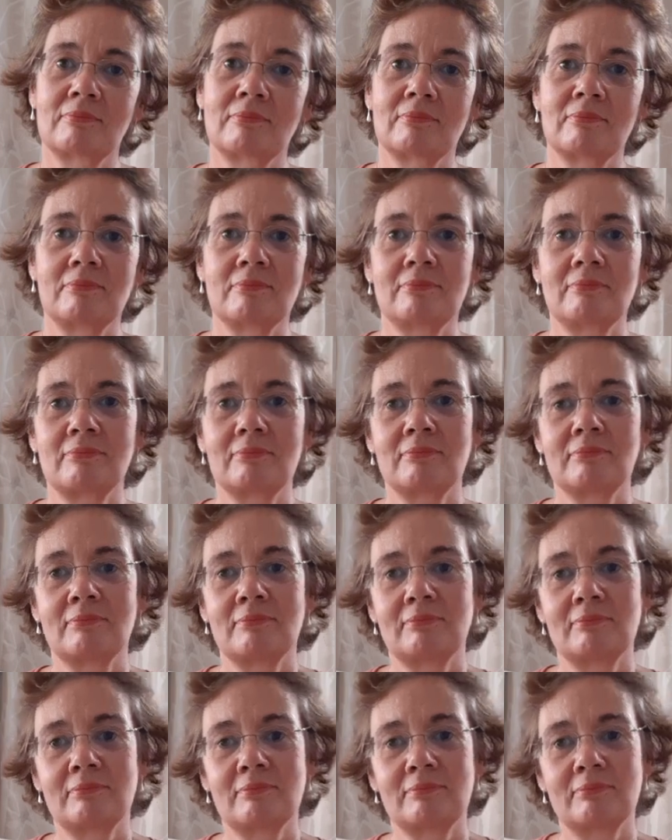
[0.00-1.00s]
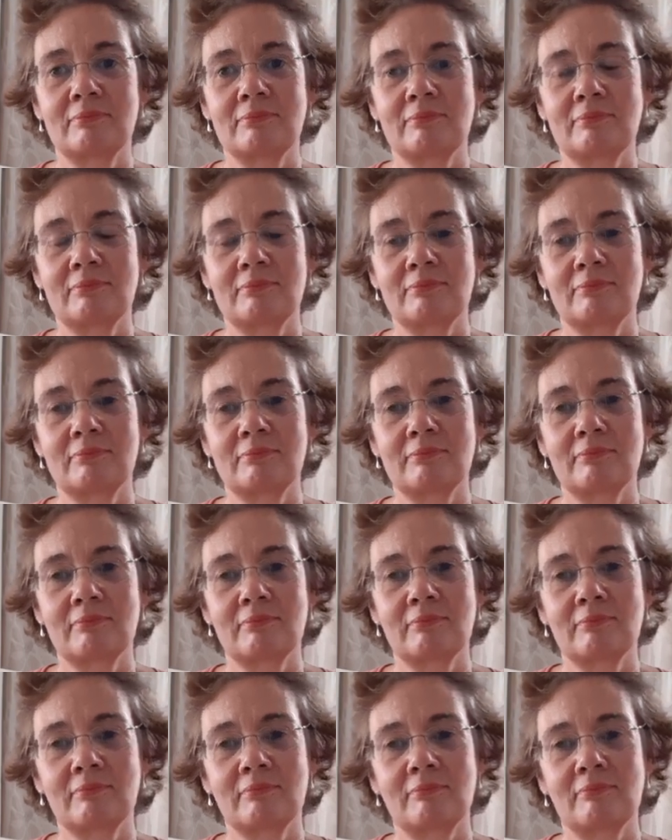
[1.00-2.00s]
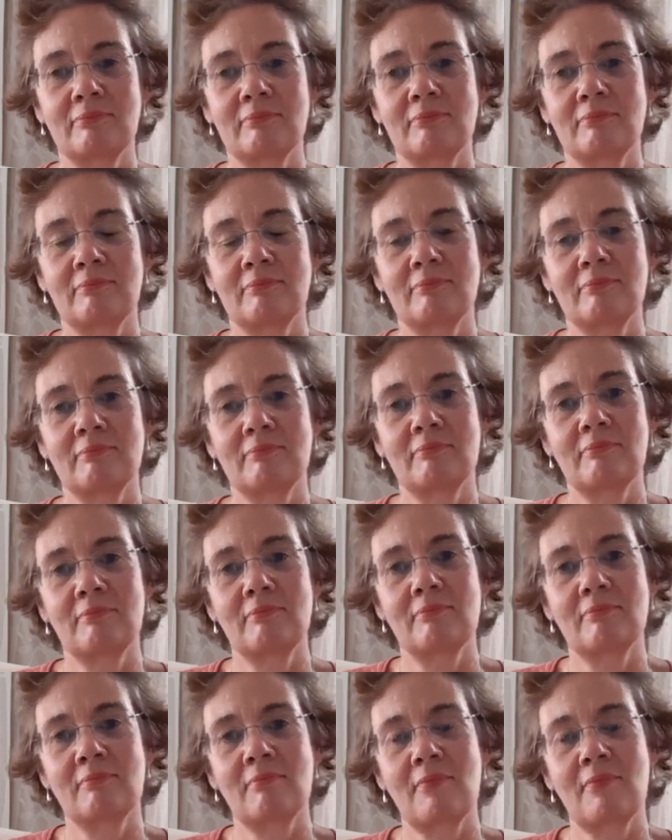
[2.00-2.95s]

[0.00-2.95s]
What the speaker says: (silence)